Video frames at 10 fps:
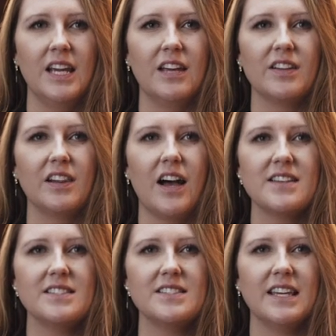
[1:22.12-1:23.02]
If the
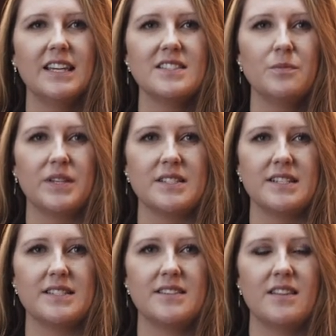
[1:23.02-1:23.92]
licensee is a
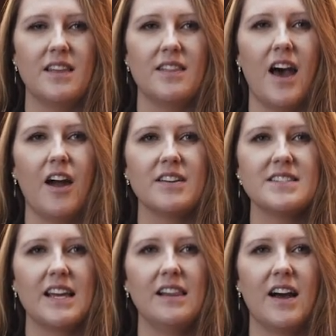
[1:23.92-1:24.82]
business, then the
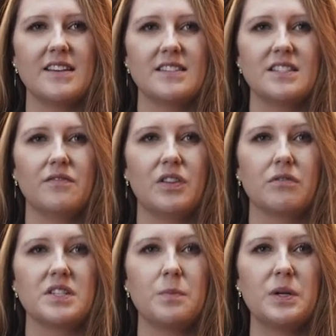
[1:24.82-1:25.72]
RSA licence for the
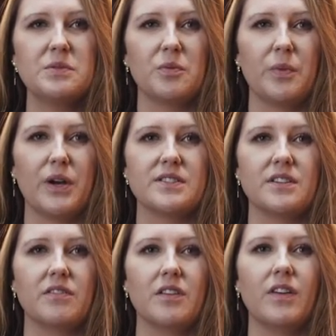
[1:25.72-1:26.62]
responsible
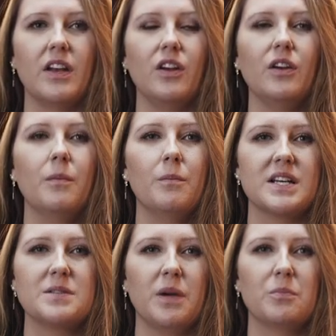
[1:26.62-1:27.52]
person of the venue
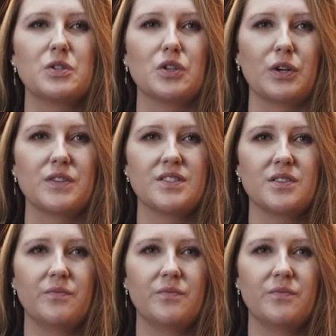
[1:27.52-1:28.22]
must be produced.